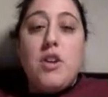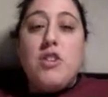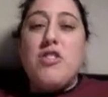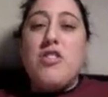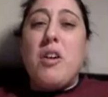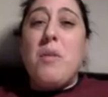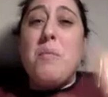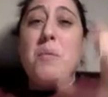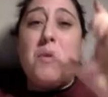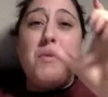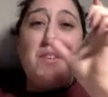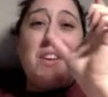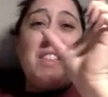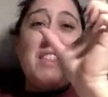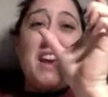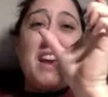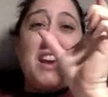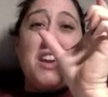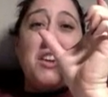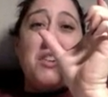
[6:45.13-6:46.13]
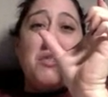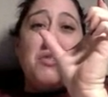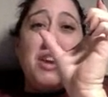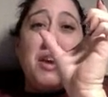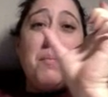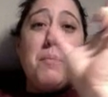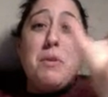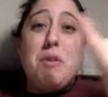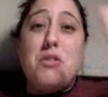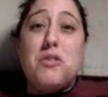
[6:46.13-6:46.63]
So I'm moving that U
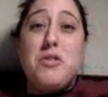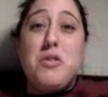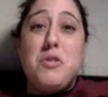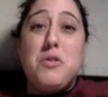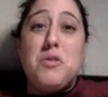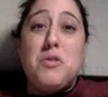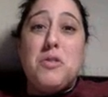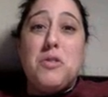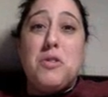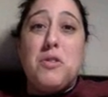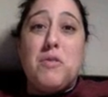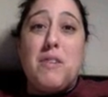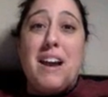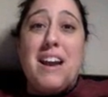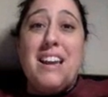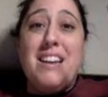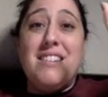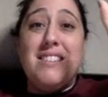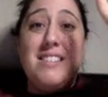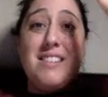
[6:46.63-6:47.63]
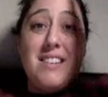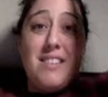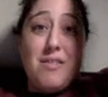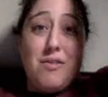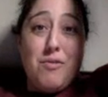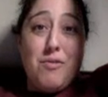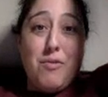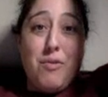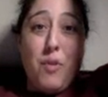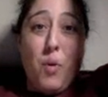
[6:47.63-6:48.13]
shape, 2 to the right,
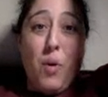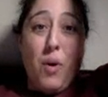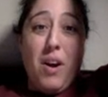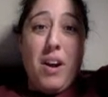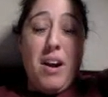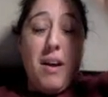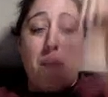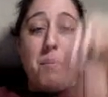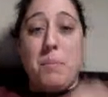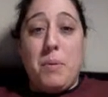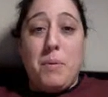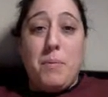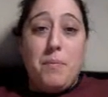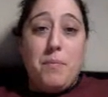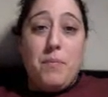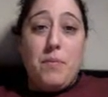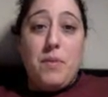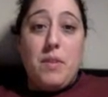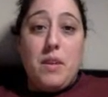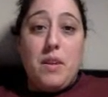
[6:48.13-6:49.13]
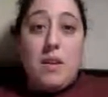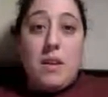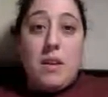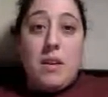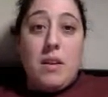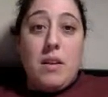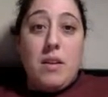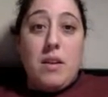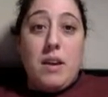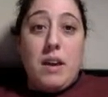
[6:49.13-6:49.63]
4 up.
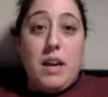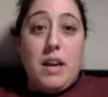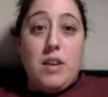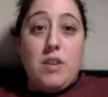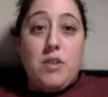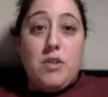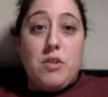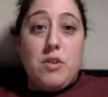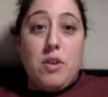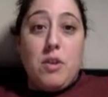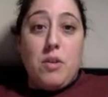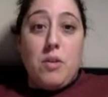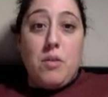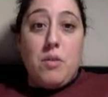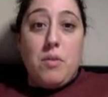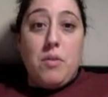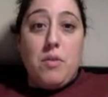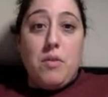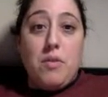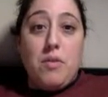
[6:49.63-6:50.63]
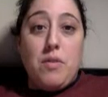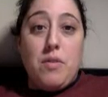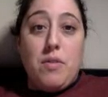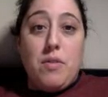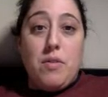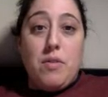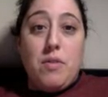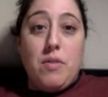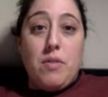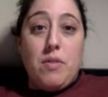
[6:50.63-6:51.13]
All right. So
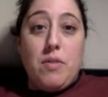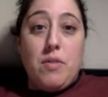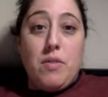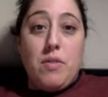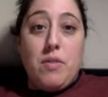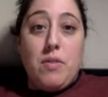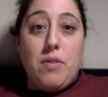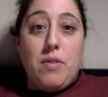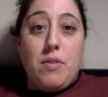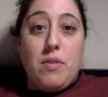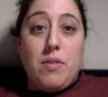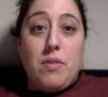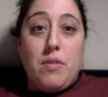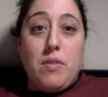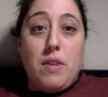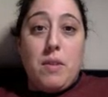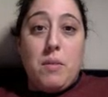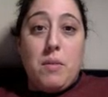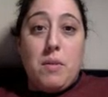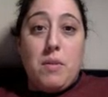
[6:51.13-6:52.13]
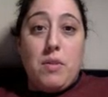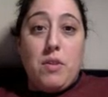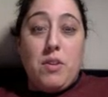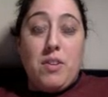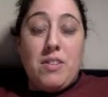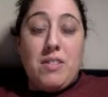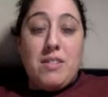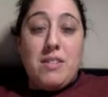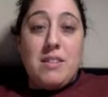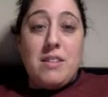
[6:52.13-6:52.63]
it would
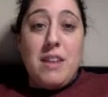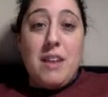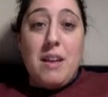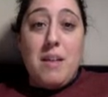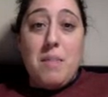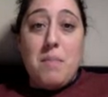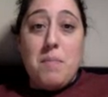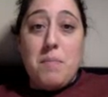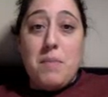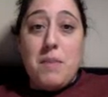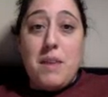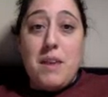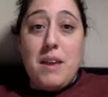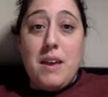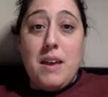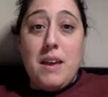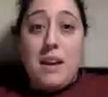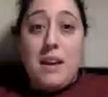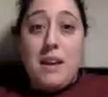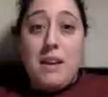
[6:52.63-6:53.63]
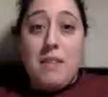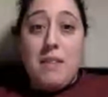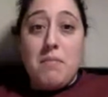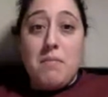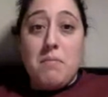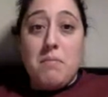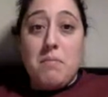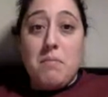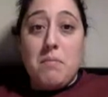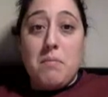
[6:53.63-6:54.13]
look something
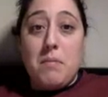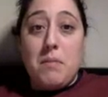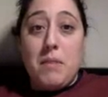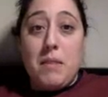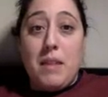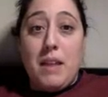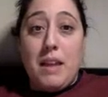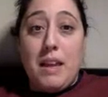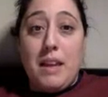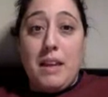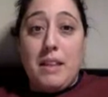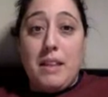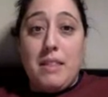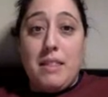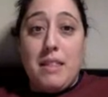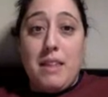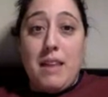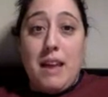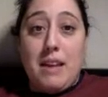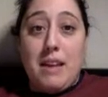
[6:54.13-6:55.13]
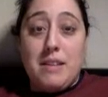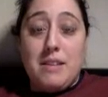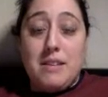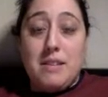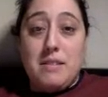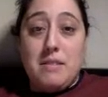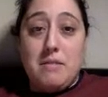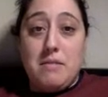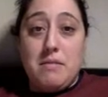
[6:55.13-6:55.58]
like that.